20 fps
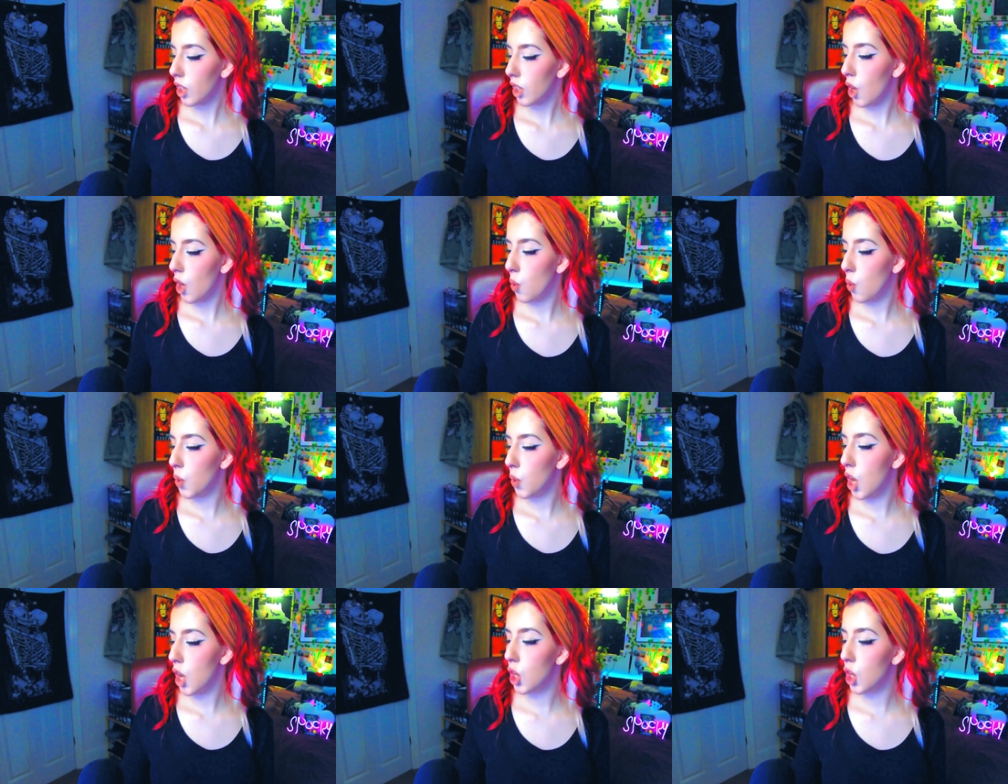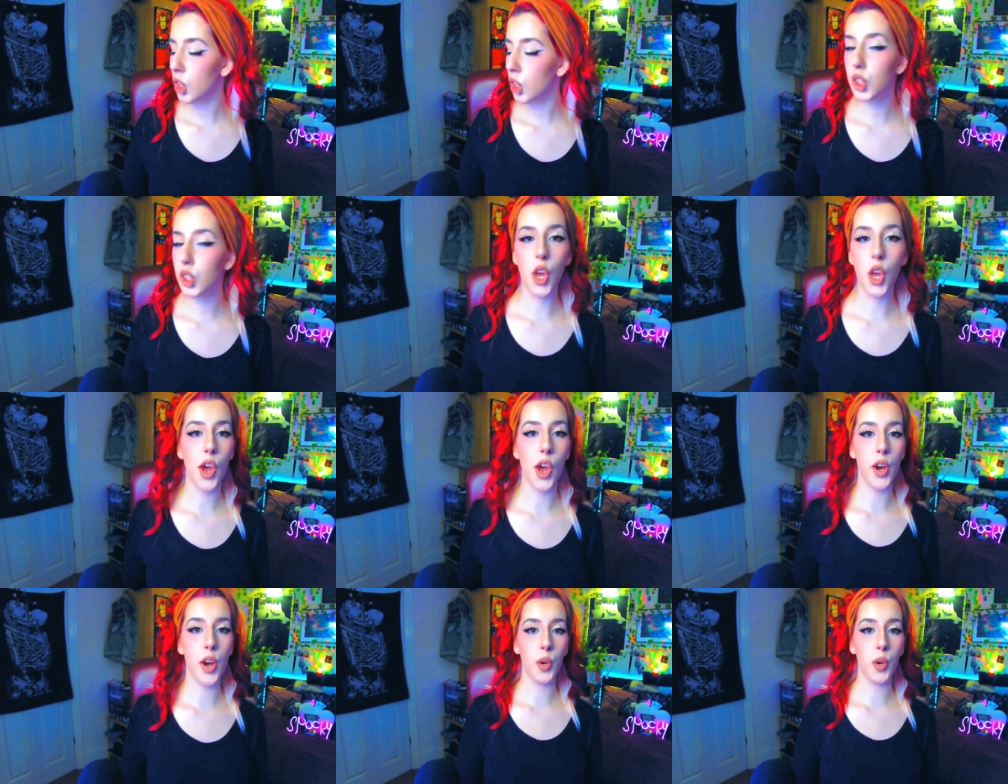we all
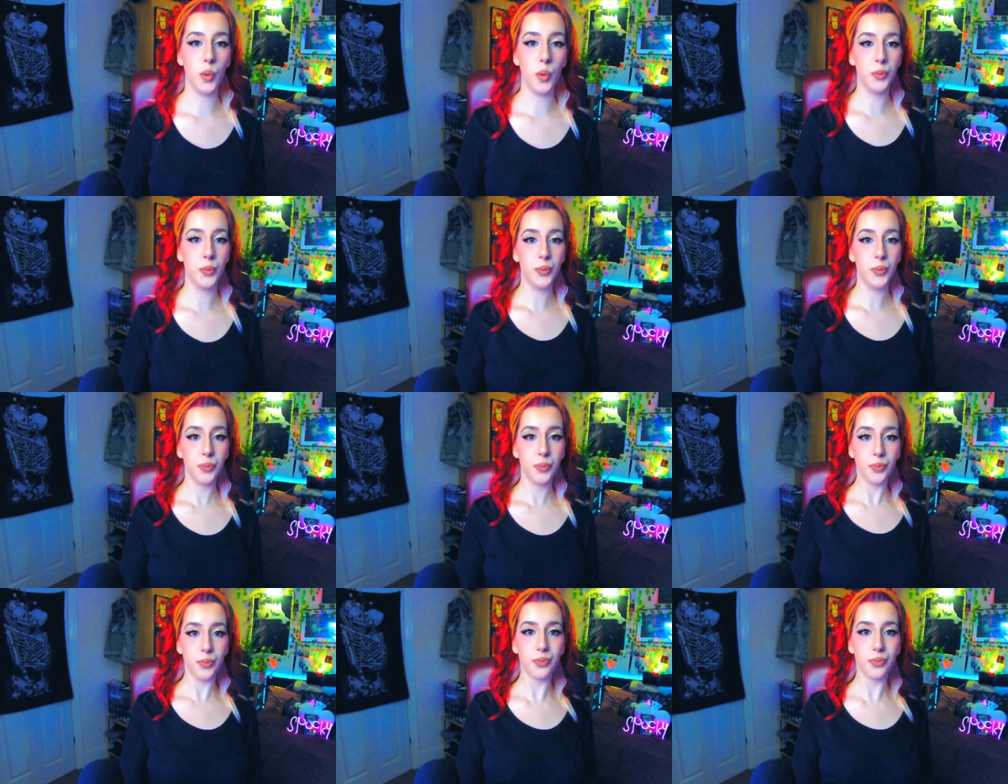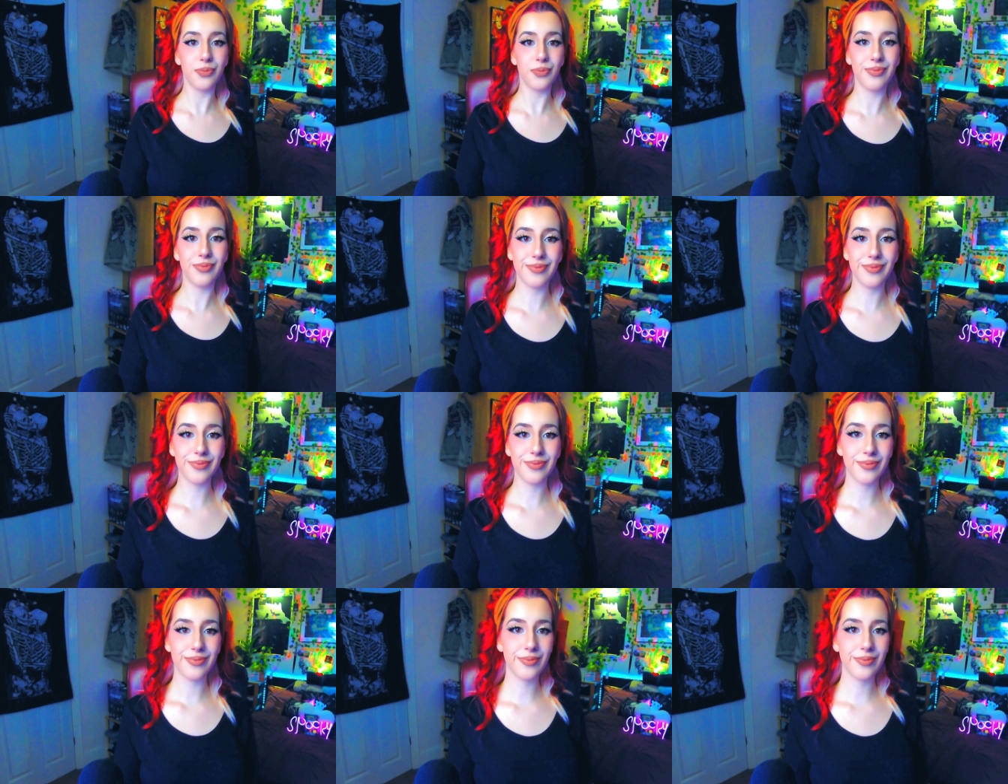know
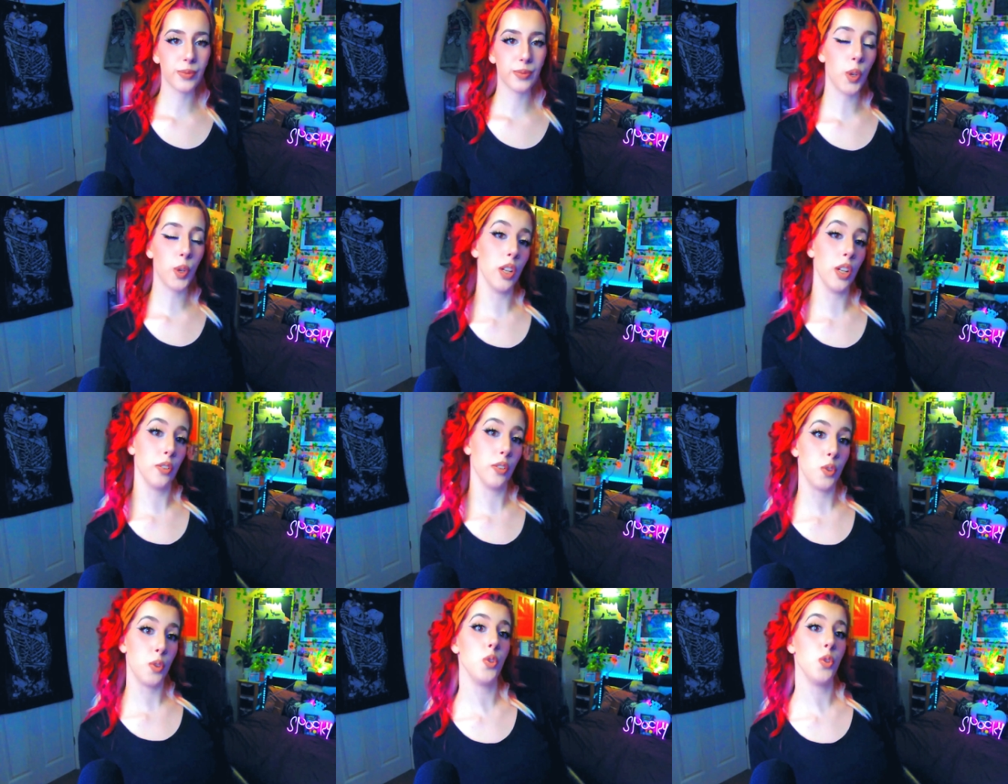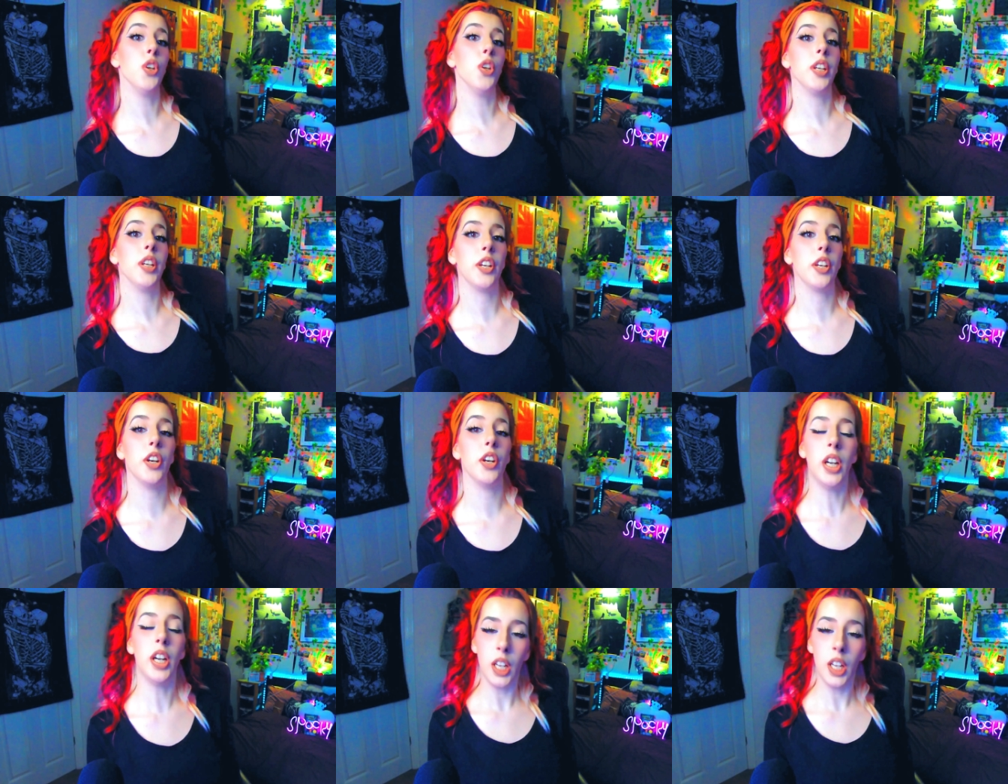well if you're new
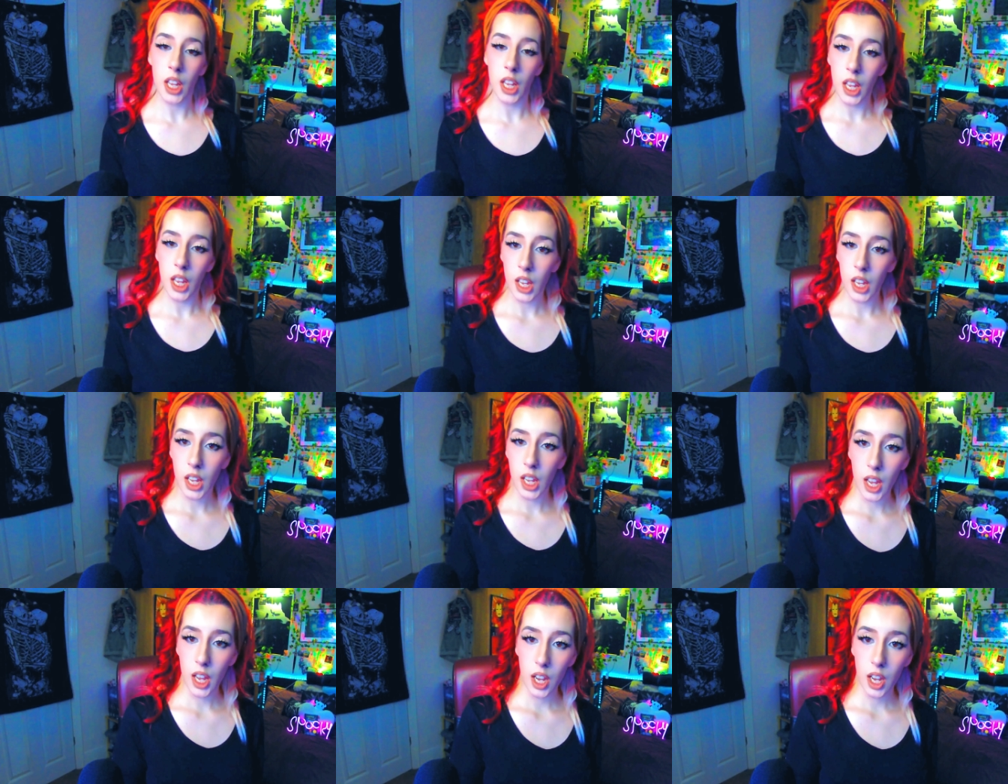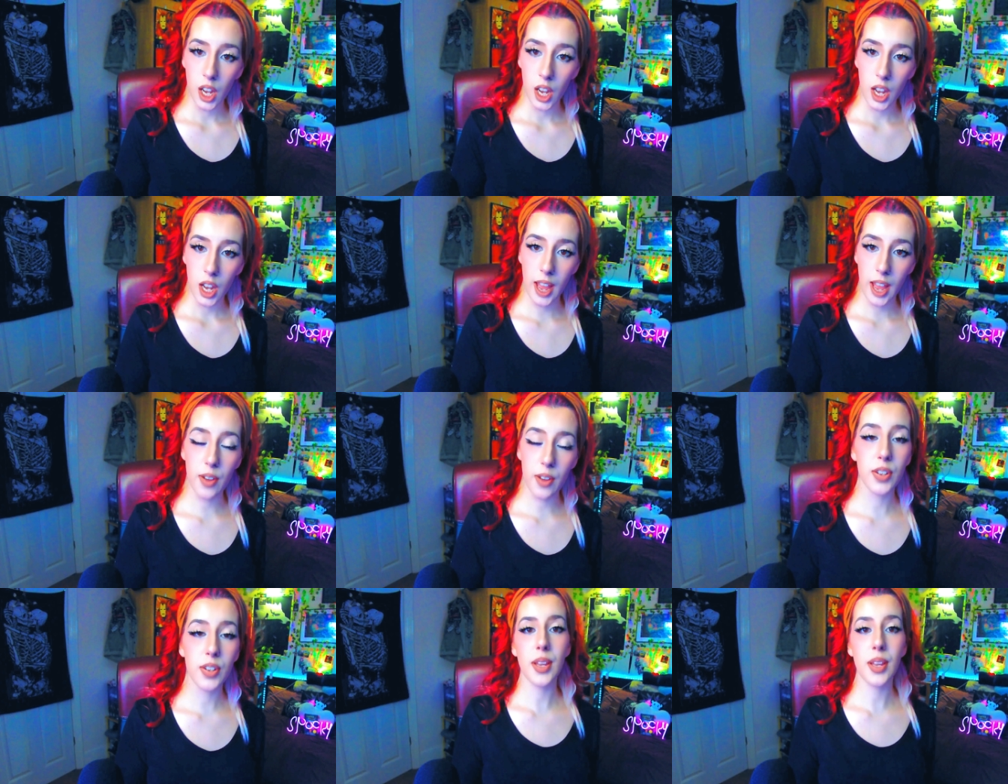here
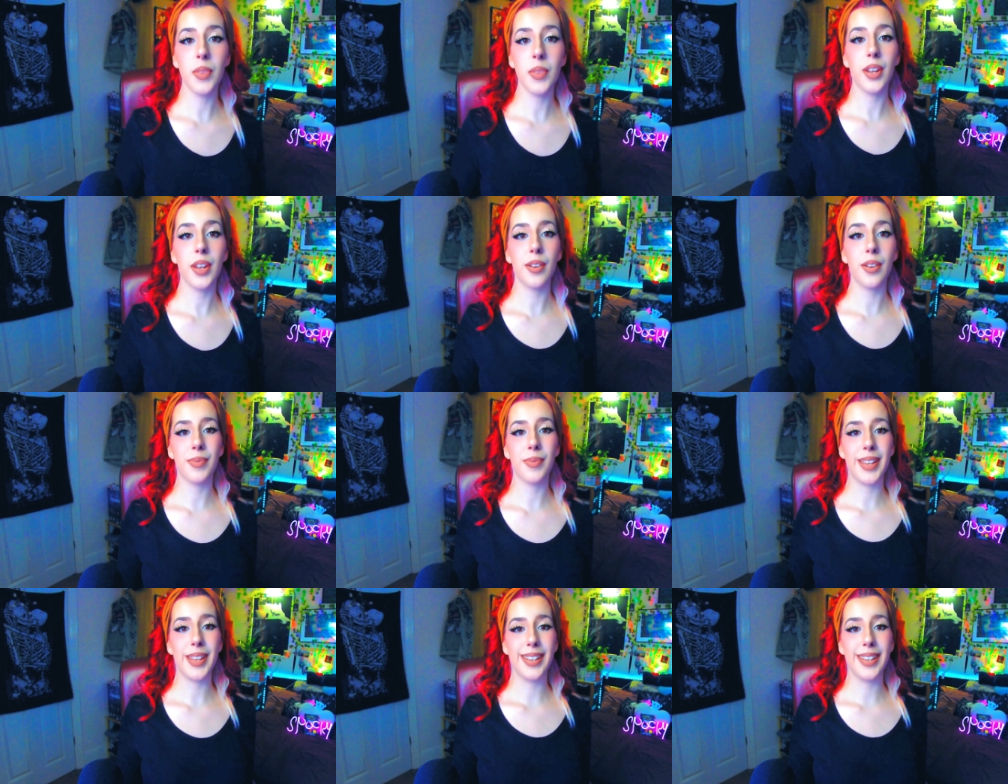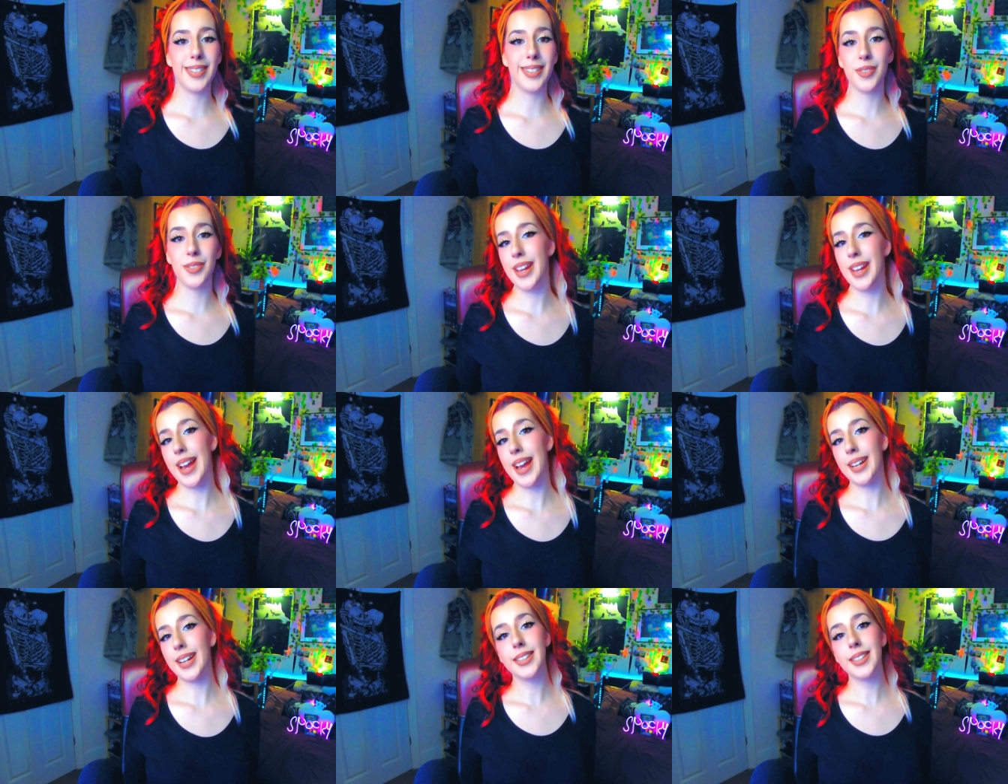every time that I've been
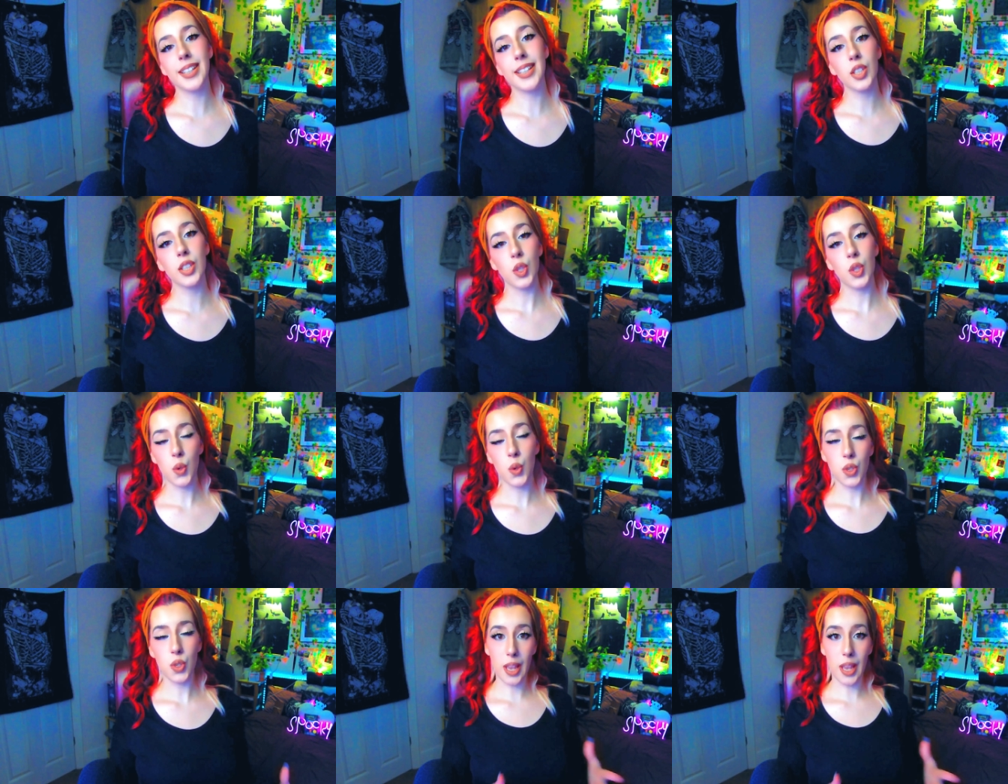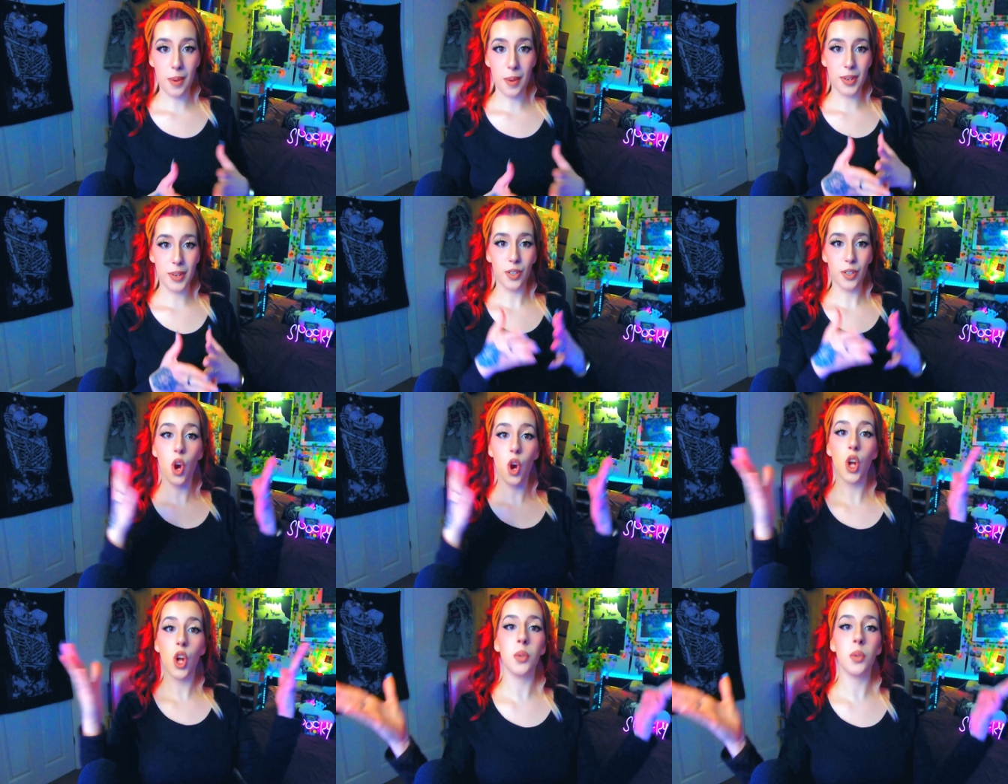reacting to Sam and
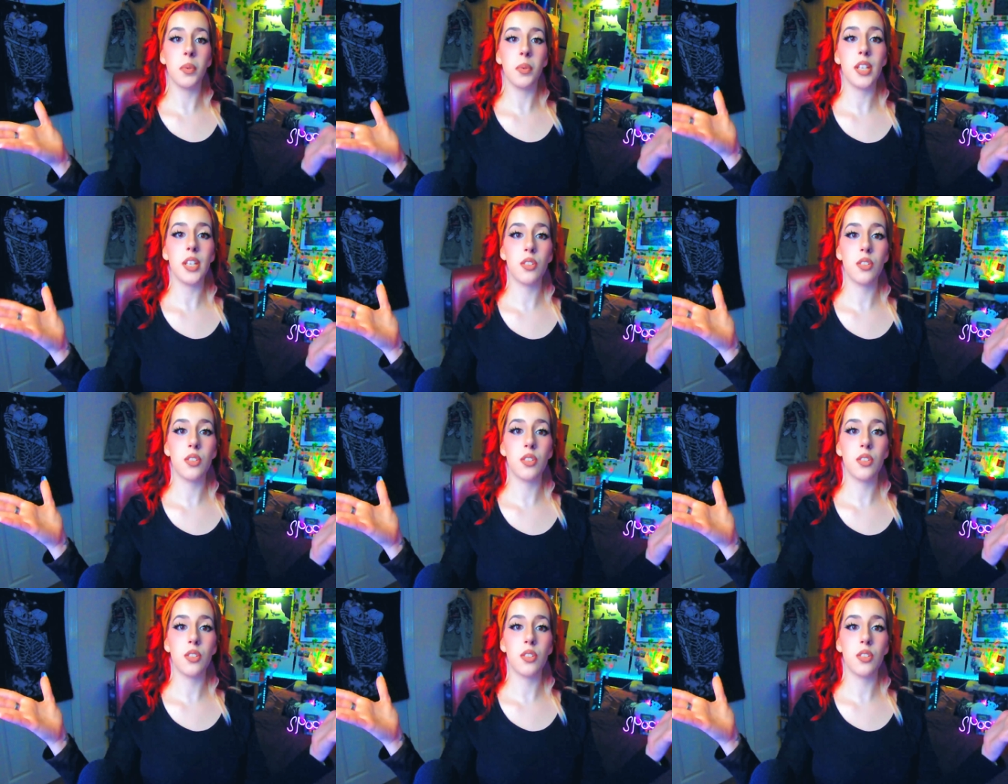Colby's